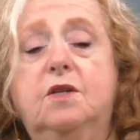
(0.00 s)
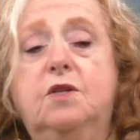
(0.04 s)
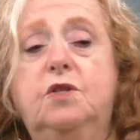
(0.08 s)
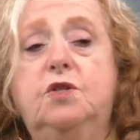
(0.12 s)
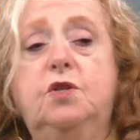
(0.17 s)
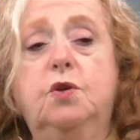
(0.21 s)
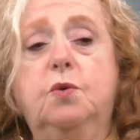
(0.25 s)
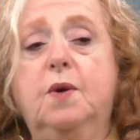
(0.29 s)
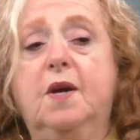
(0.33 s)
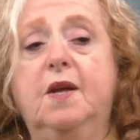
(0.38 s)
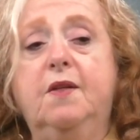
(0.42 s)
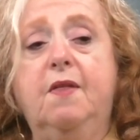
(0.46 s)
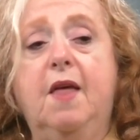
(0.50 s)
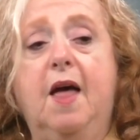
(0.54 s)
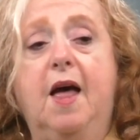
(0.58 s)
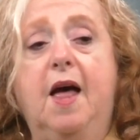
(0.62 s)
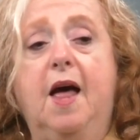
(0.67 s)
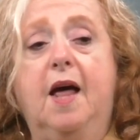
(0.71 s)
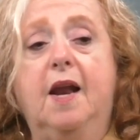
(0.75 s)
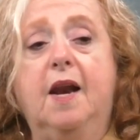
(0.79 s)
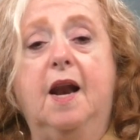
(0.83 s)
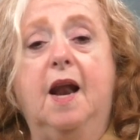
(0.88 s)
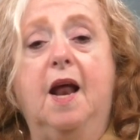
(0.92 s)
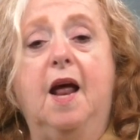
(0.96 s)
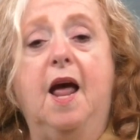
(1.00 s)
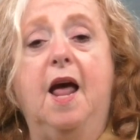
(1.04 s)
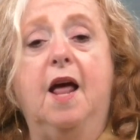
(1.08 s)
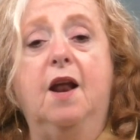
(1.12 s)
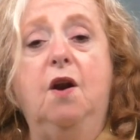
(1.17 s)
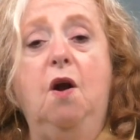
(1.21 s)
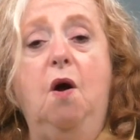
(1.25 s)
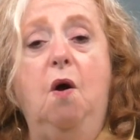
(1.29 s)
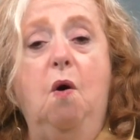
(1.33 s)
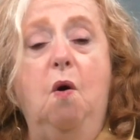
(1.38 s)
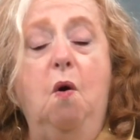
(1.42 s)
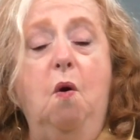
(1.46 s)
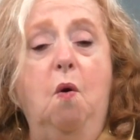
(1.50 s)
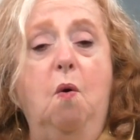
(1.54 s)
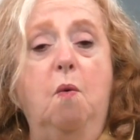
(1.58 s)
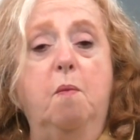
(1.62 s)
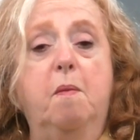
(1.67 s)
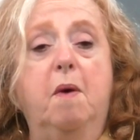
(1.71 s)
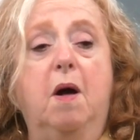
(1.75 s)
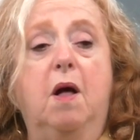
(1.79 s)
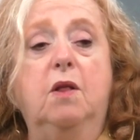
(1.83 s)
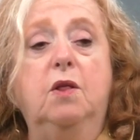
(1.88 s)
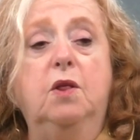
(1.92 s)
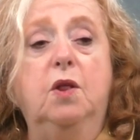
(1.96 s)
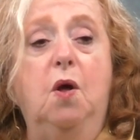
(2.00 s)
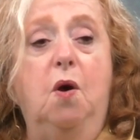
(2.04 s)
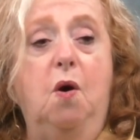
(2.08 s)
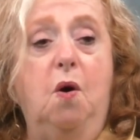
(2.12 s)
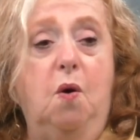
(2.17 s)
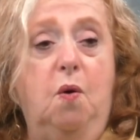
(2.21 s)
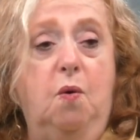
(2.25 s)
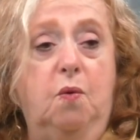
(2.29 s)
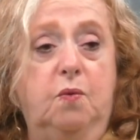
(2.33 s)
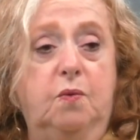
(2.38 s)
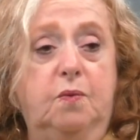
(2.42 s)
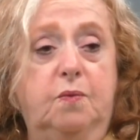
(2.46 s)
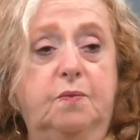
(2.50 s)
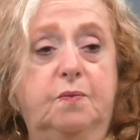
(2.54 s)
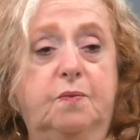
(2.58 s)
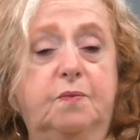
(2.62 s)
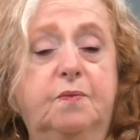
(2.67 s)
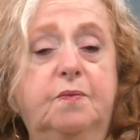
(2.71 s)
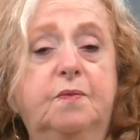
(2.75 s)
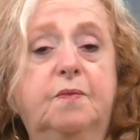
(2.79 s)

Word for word: doing that at home alone.